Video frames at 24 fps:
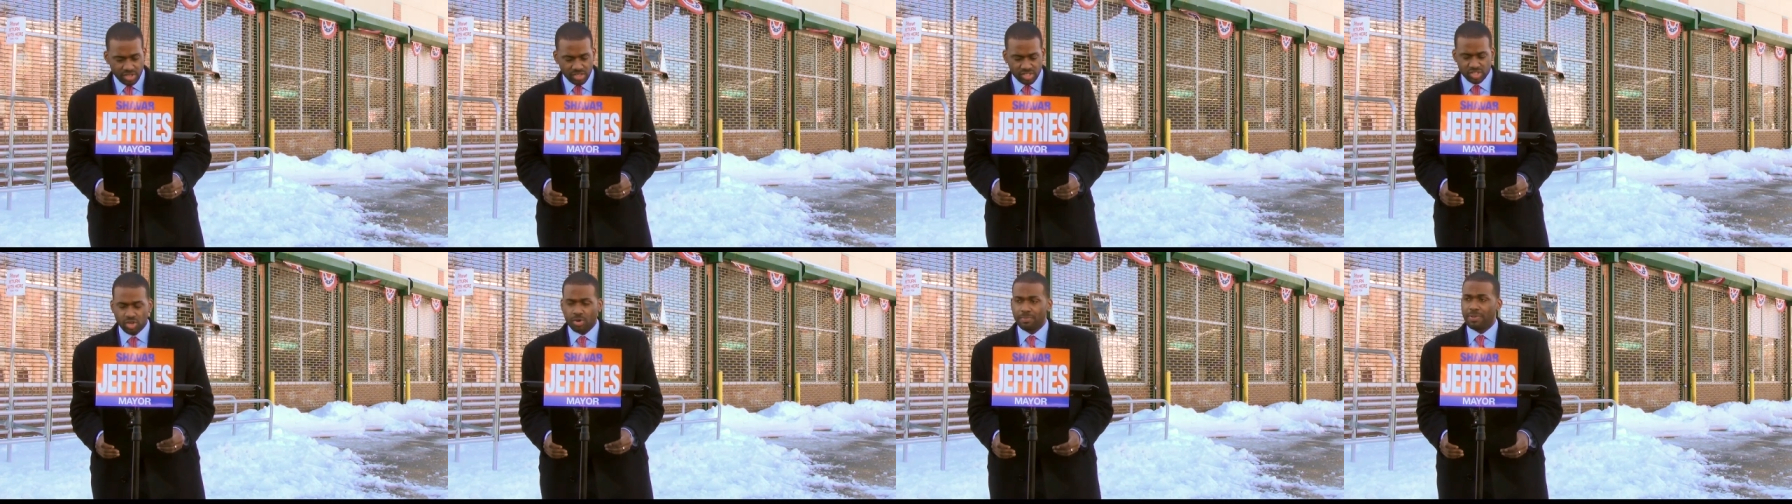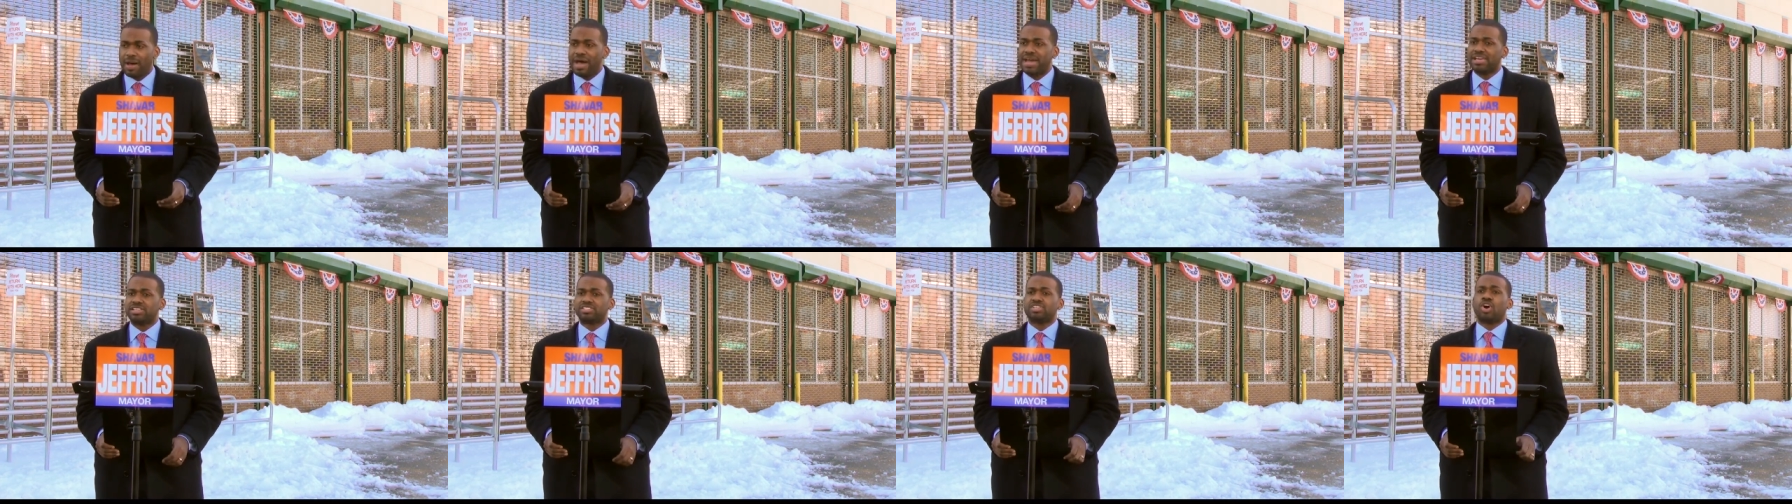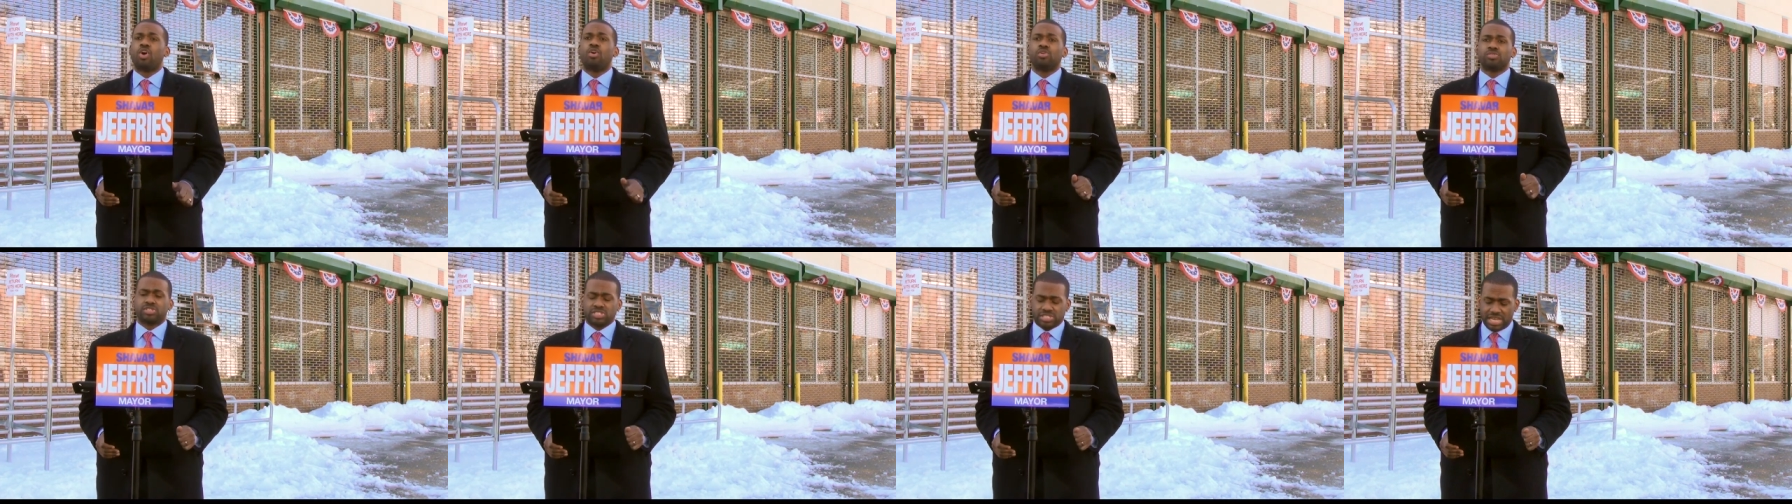so by his
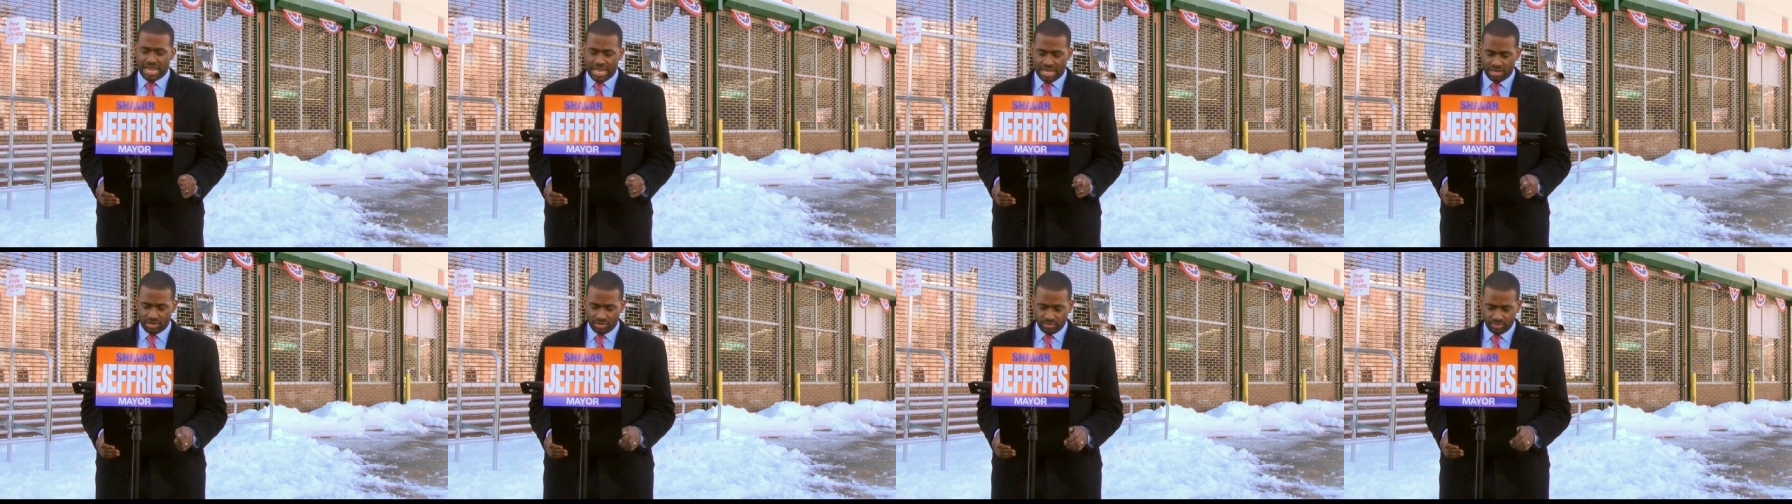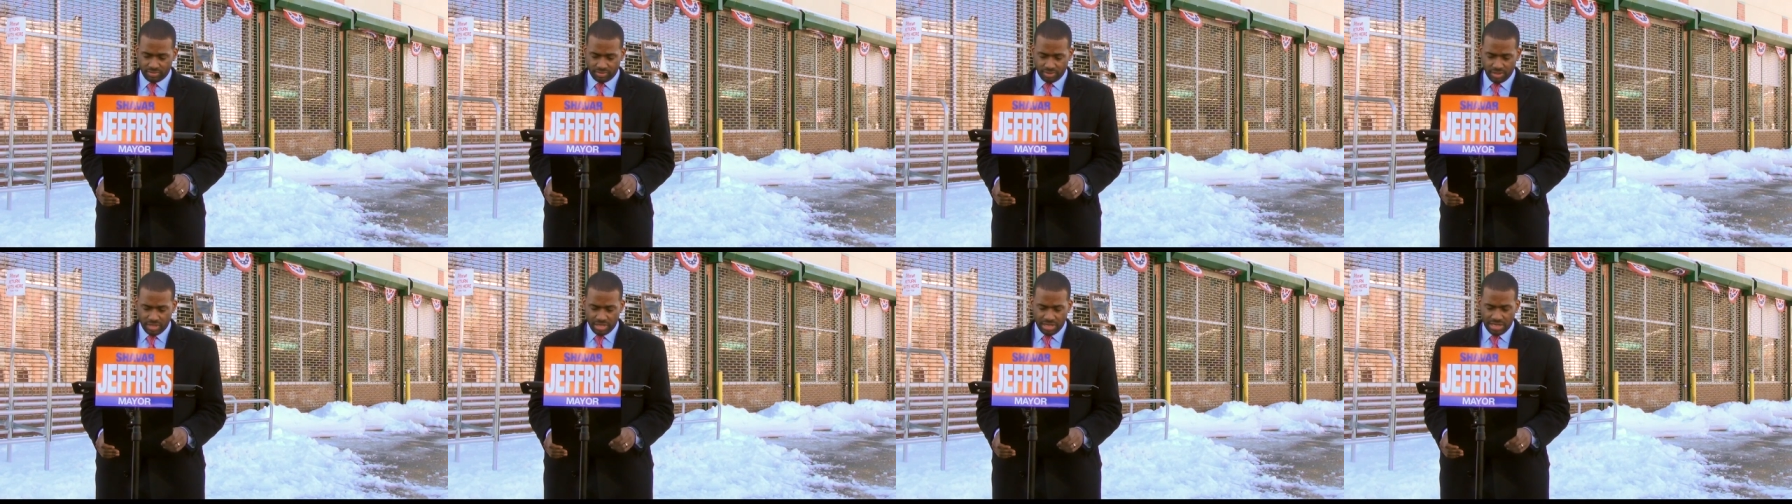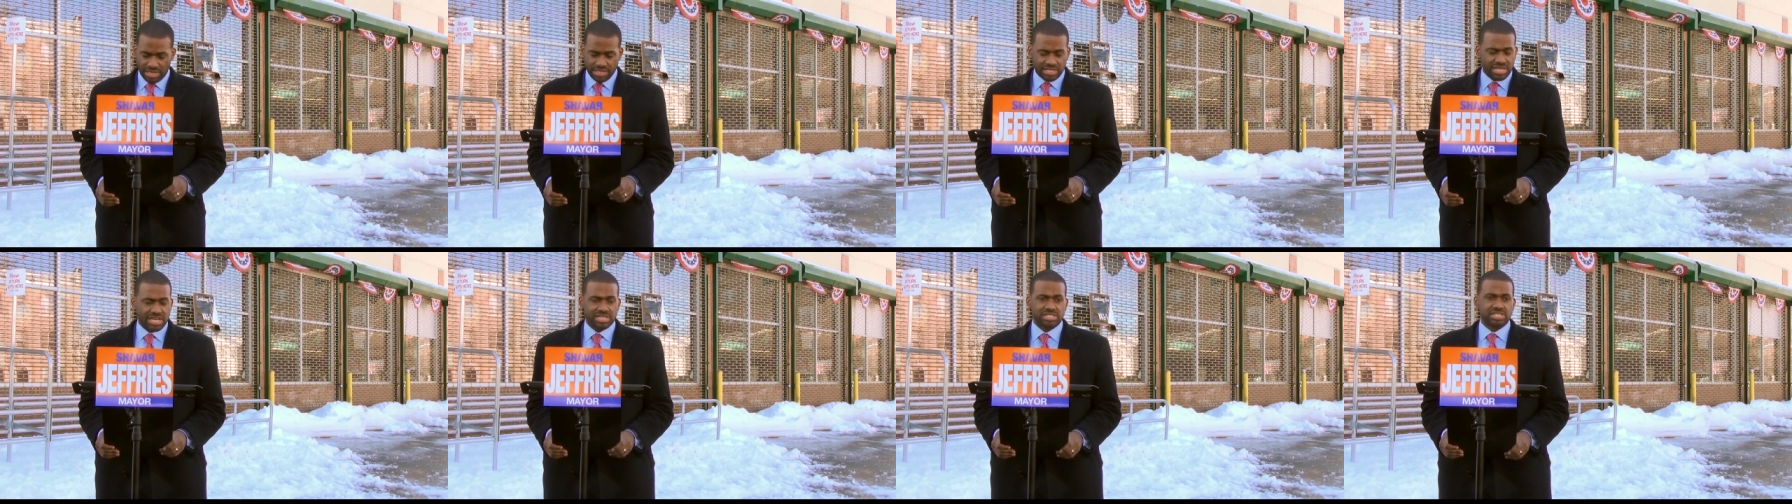own standard,
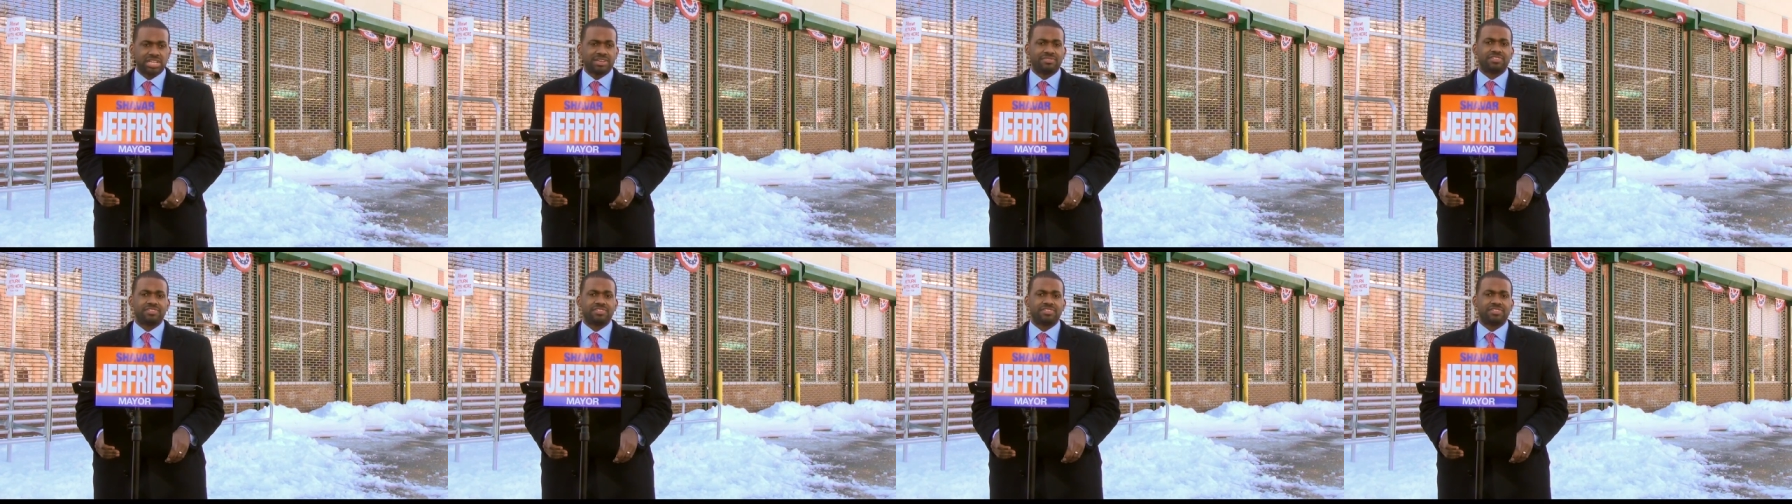he doesn't